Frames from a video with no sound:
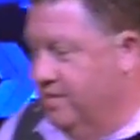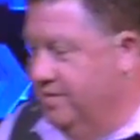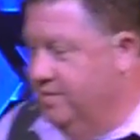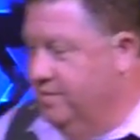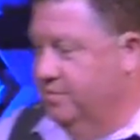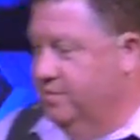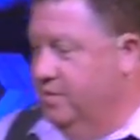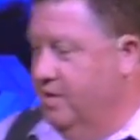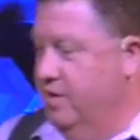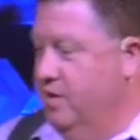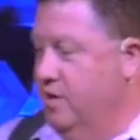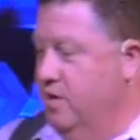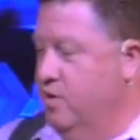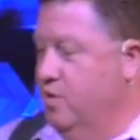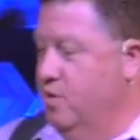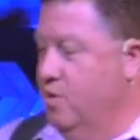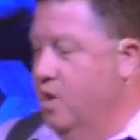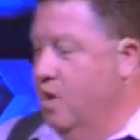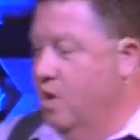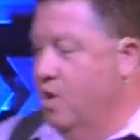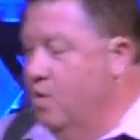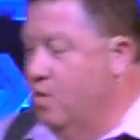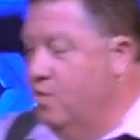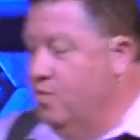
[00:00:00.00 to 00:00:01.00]
in her
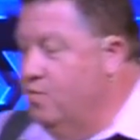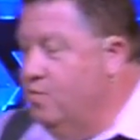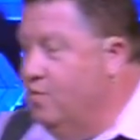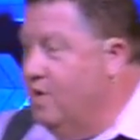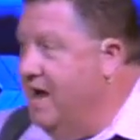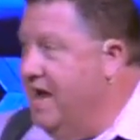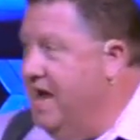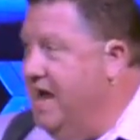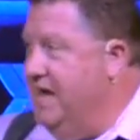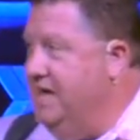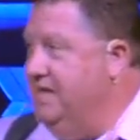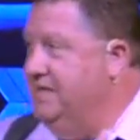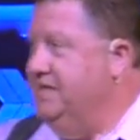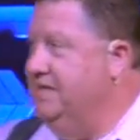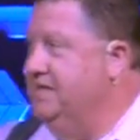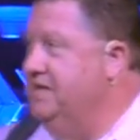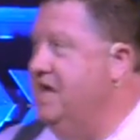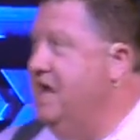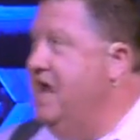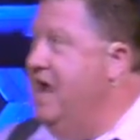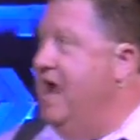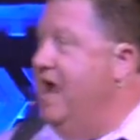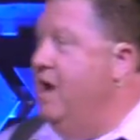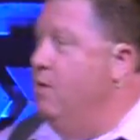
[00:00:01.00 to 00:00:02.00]
own right. And
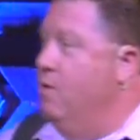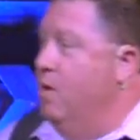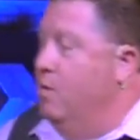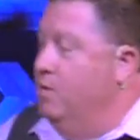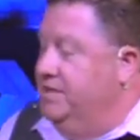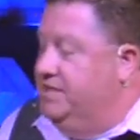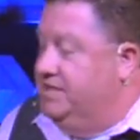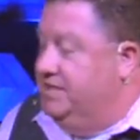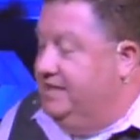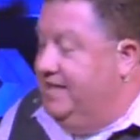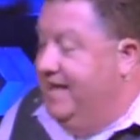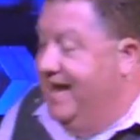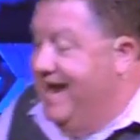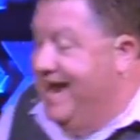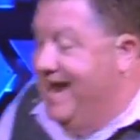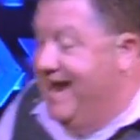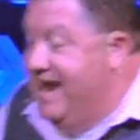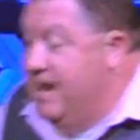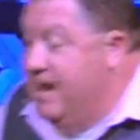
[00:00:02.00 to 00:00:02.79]
what we see